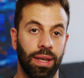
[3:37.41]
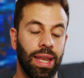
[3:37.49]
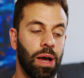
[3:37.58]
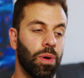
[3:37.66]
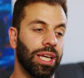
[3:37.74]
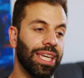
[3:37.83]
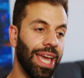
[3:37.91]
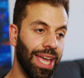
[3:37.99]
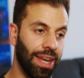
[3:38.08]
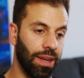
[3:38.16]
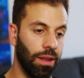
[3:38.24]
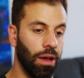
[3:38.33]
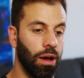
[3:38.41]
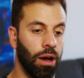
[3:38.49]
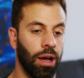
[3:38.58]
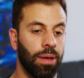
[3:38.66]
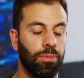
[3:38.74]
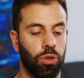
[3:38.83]
Now, again,
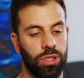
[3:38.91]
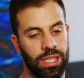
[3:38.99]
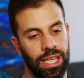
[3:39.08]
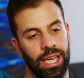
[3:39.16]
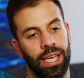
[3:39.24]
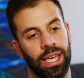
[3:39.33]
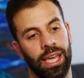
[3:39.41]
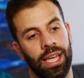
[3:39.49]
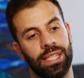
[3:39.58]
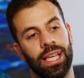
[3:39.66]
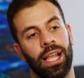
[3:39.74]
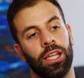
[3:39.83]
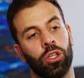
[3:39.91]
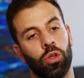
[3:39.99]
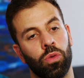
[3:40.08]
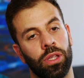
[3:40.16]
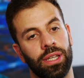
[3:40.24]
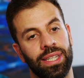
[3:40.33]
I'm not sitting here telling
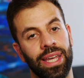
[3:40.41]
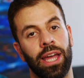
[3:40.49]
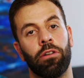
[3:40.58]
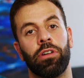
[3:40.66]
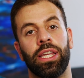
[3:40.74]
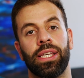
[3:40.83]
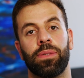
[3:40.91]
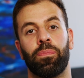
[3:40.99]
you that dairy is